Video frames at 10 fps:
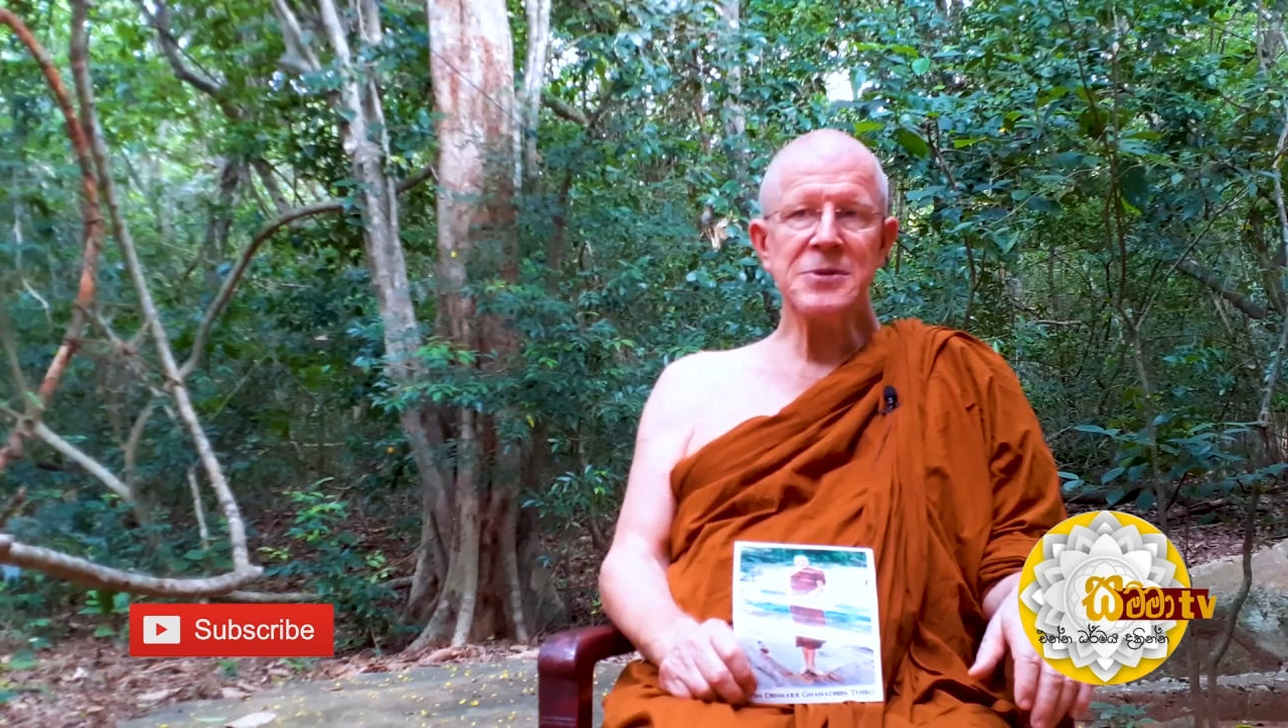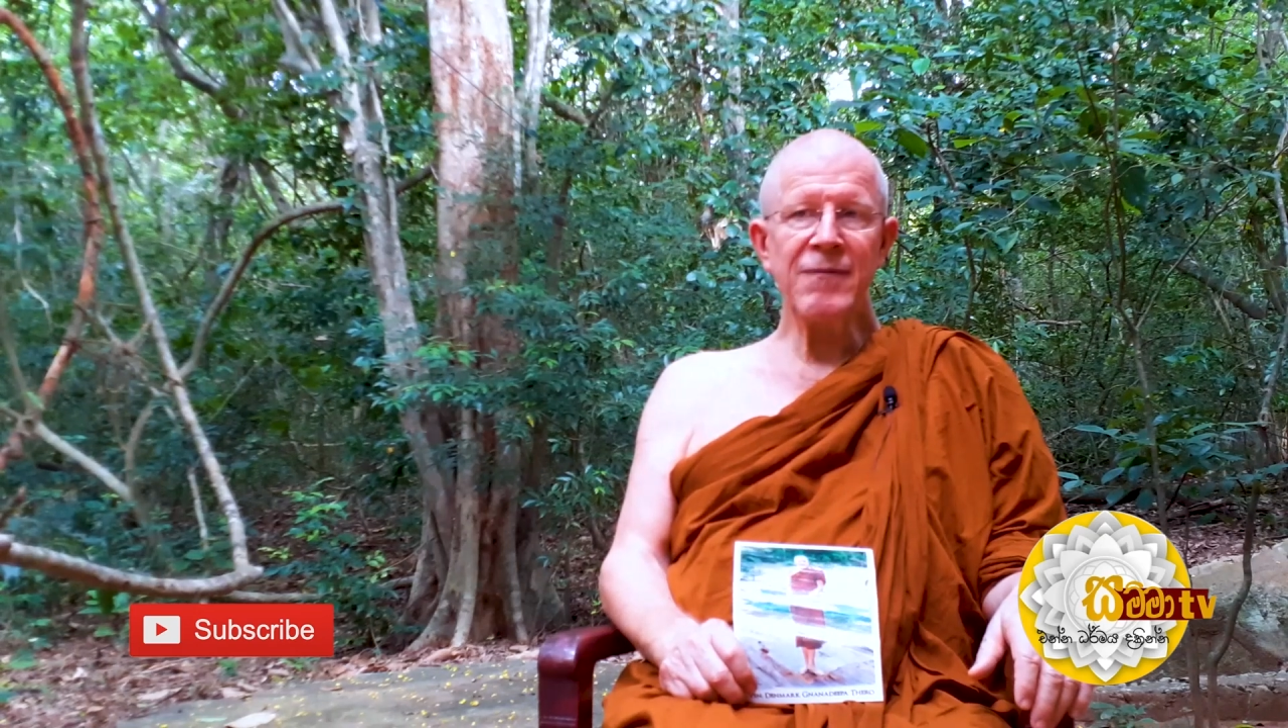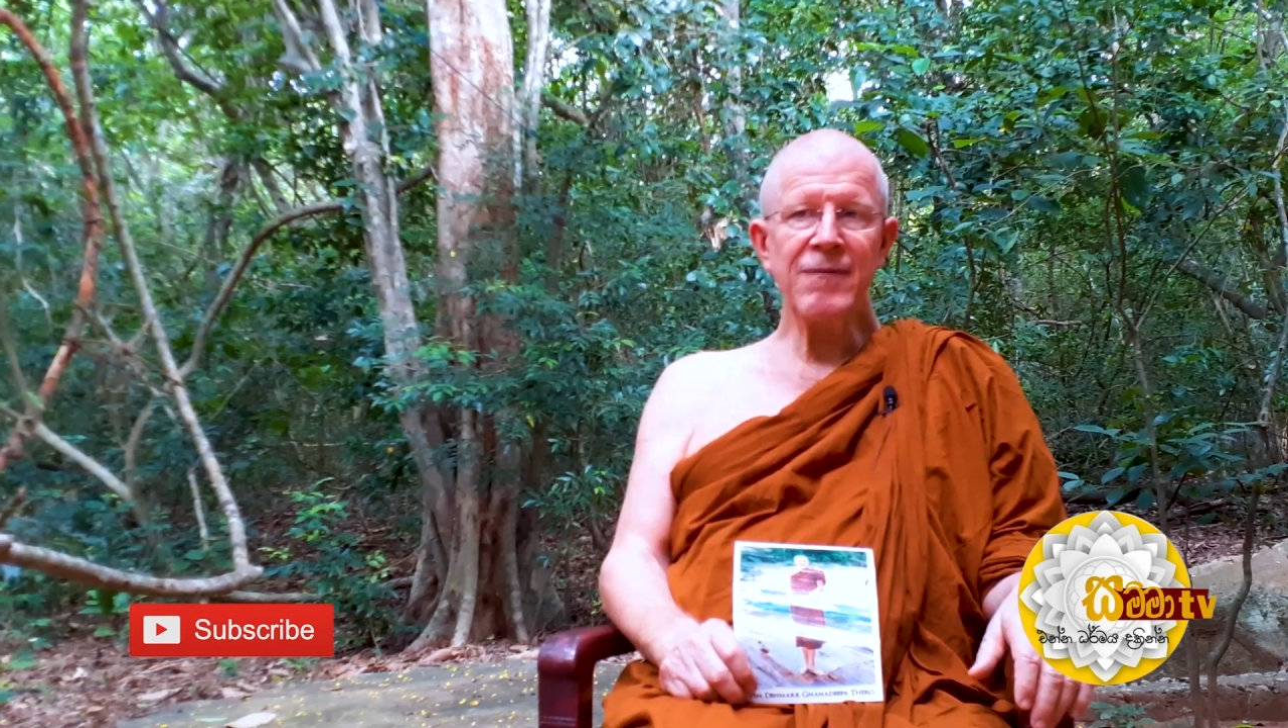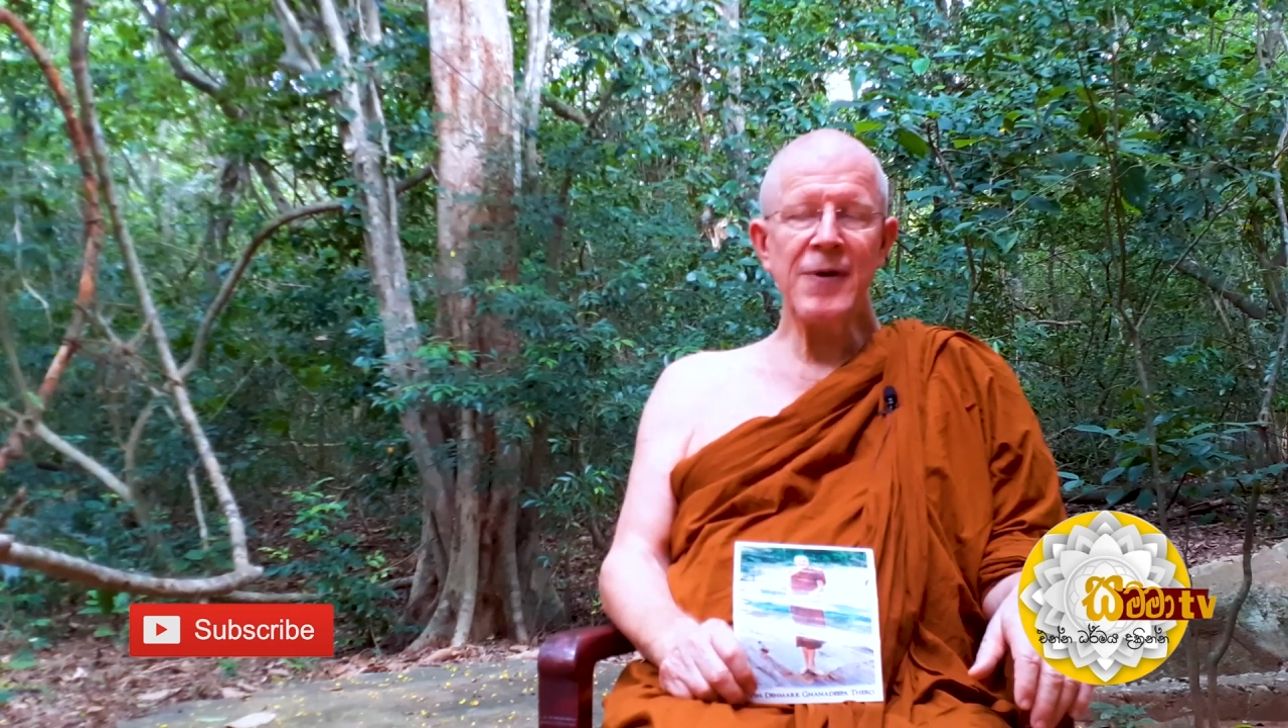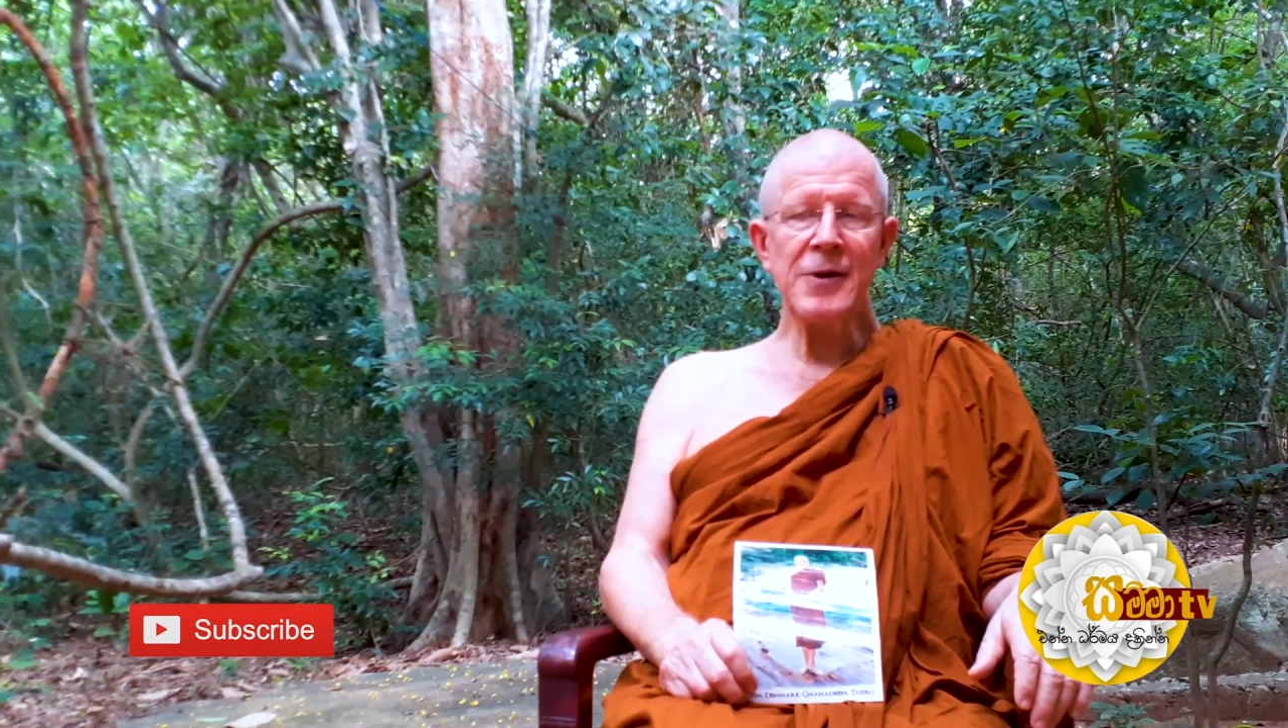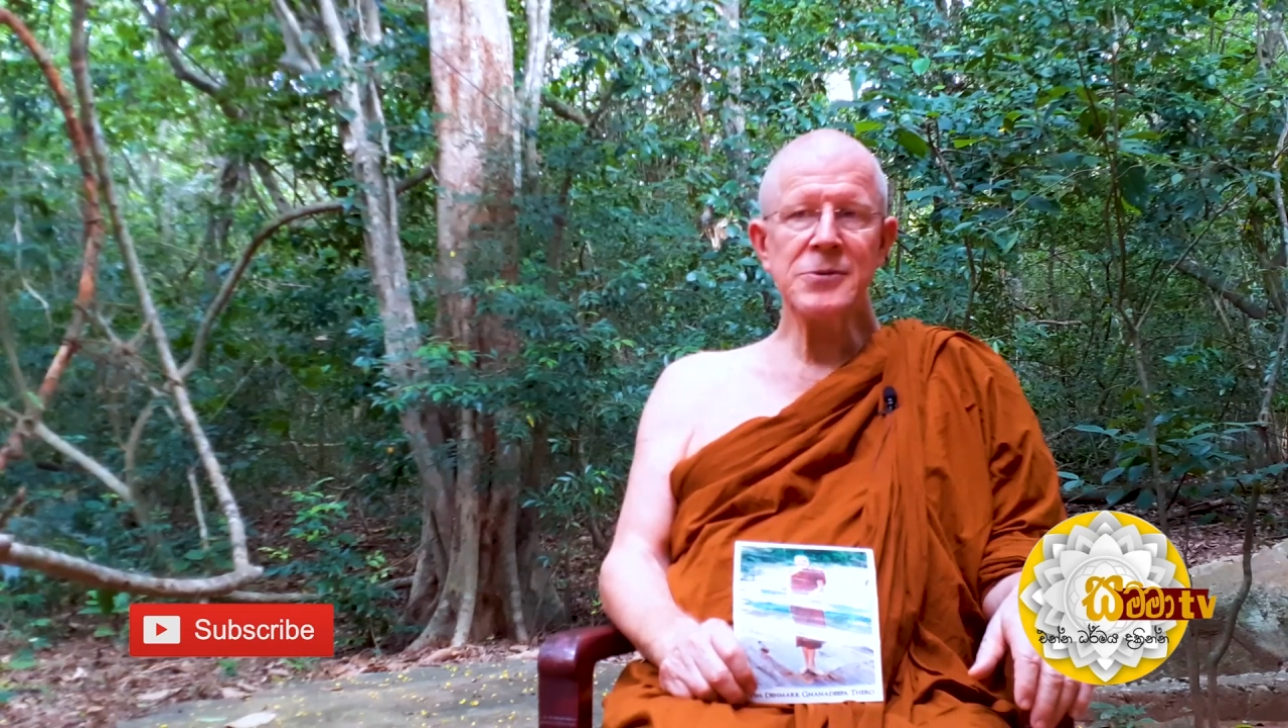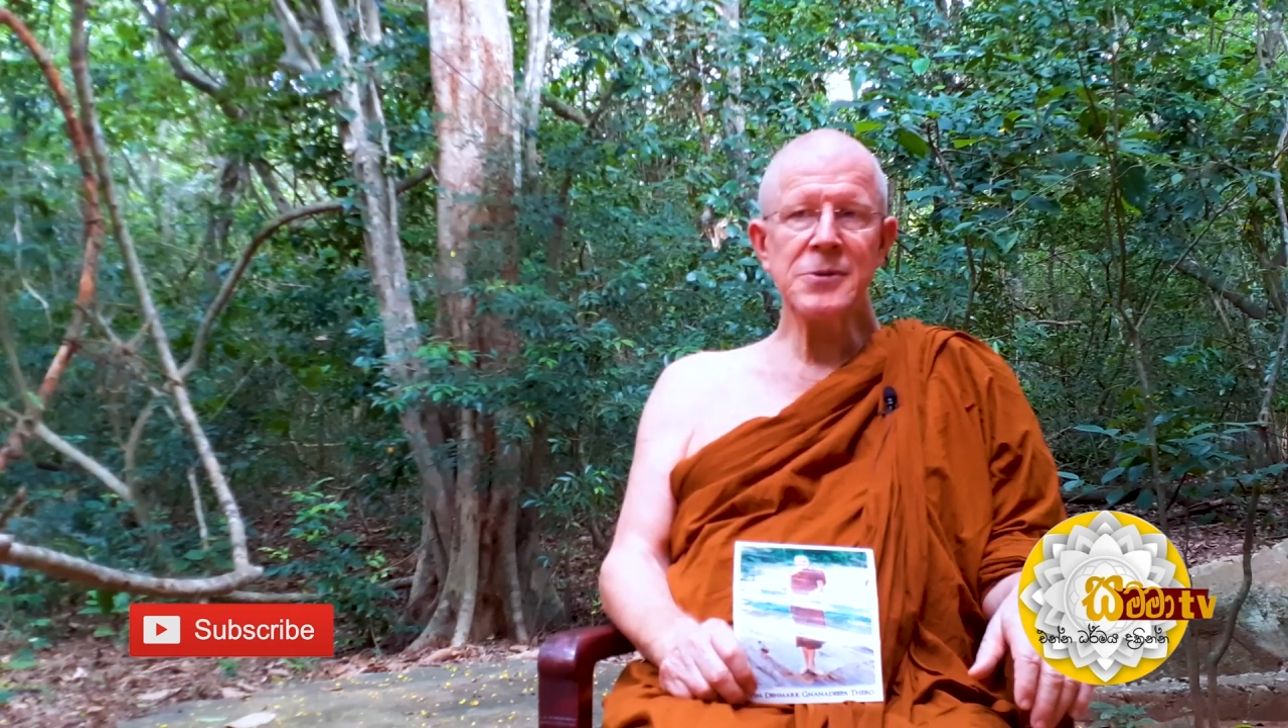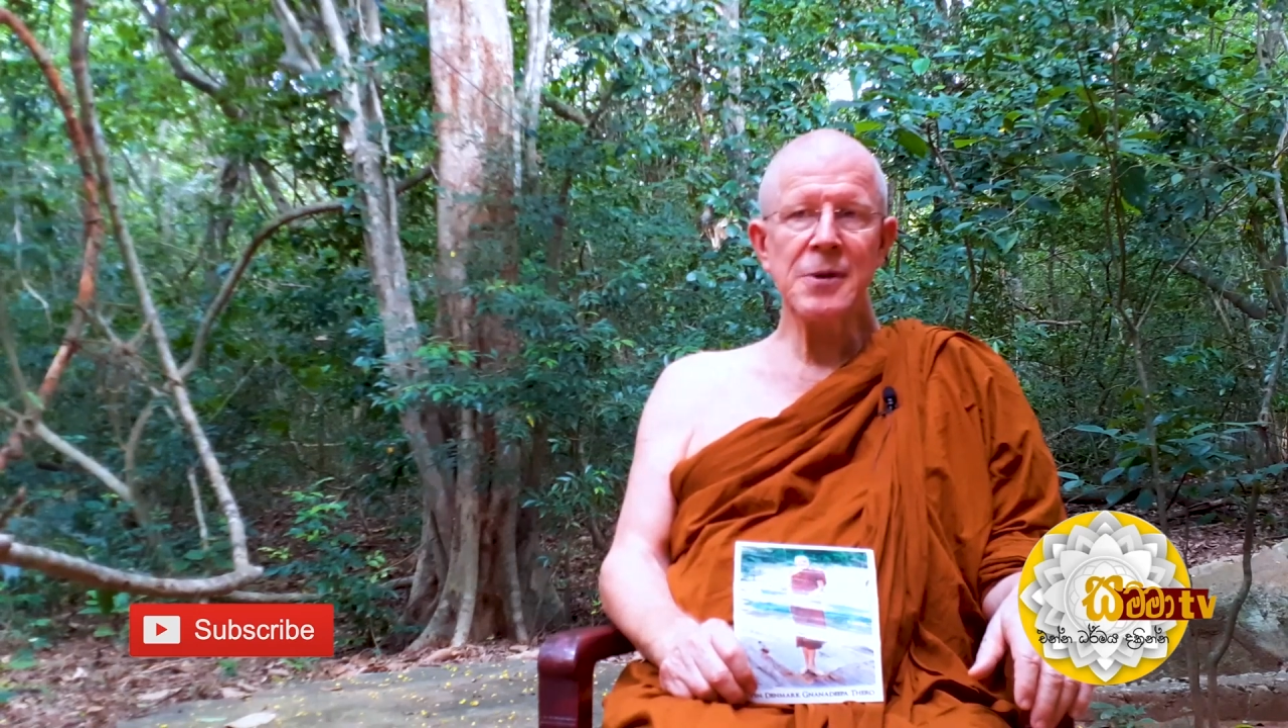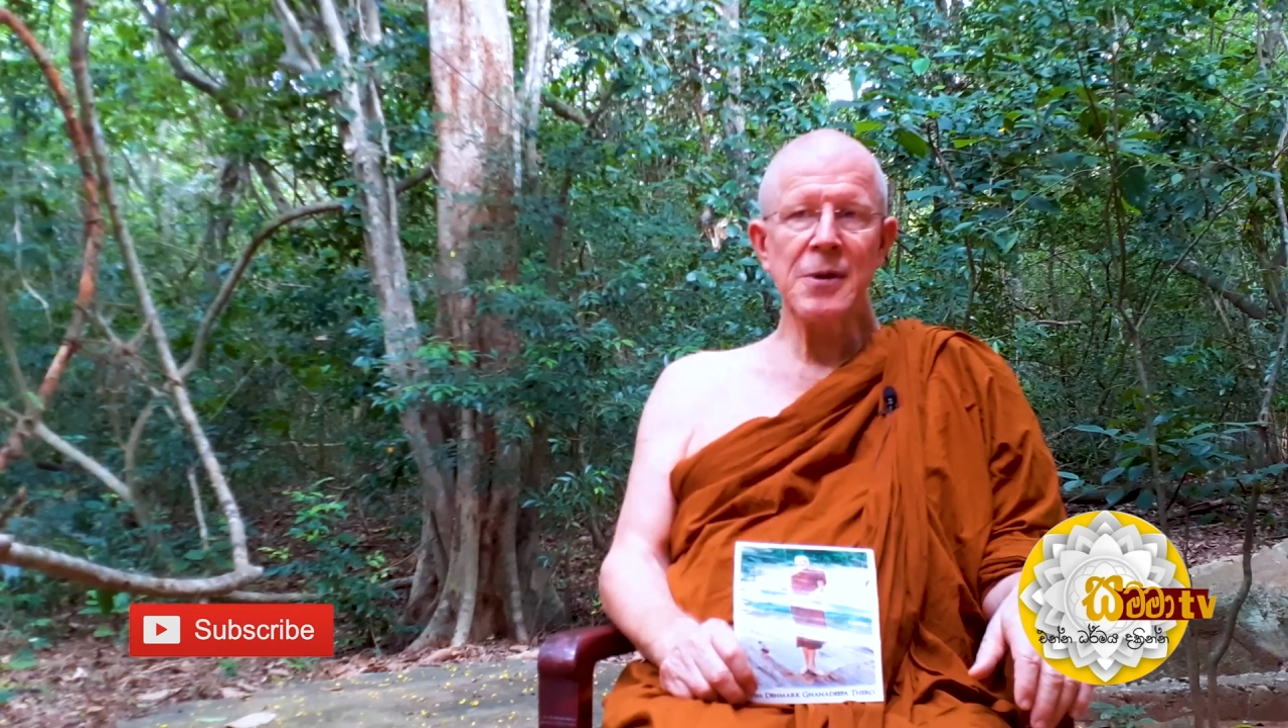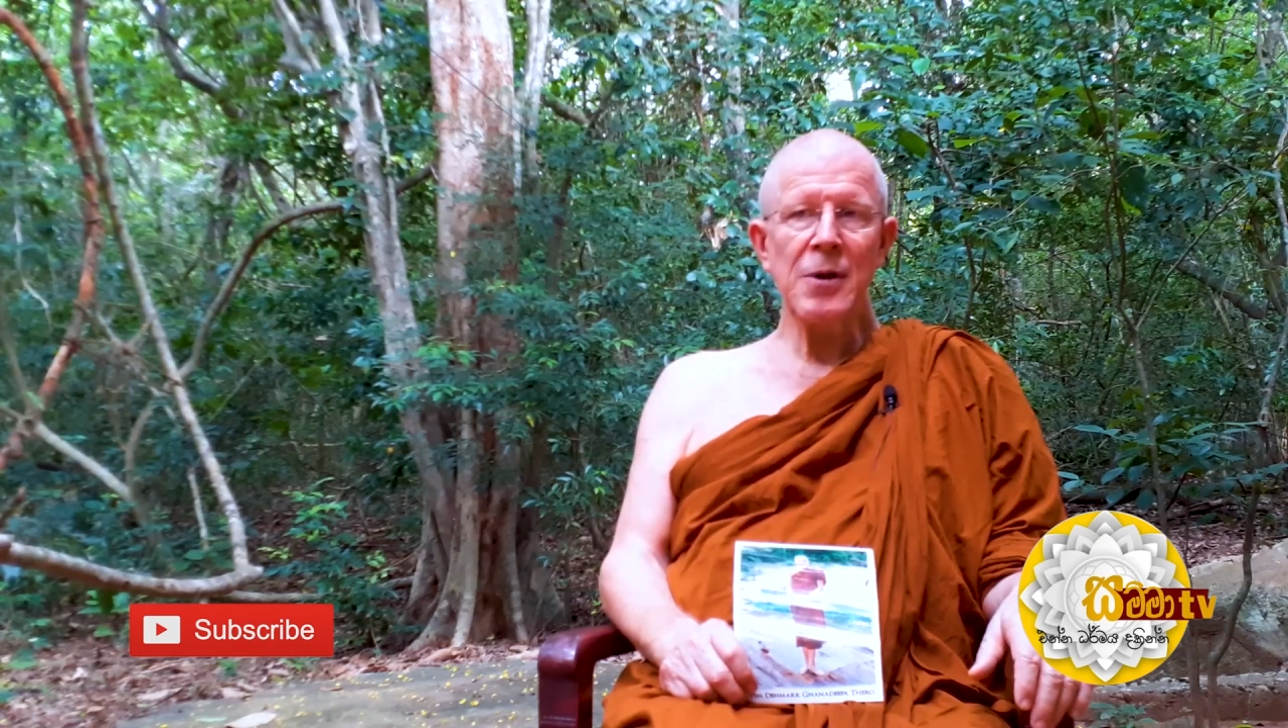the front